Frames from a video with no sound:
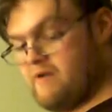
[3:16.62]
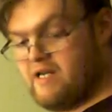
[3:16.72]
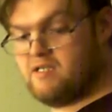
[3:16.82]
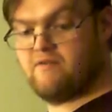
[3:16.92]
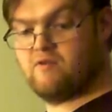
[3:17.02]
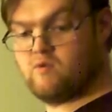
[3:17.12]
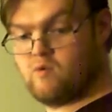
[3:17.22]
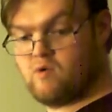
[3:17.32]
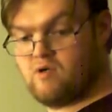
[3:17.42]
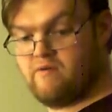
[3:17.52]
race of a
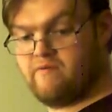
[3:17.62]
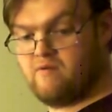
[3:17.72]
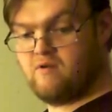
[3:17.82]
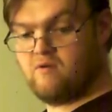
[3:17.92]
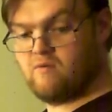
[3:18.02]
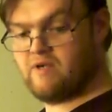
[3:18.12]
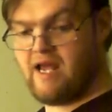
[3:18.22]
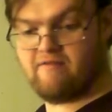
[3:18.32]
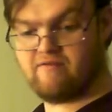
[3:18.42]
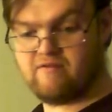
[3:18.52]
dwarf would have.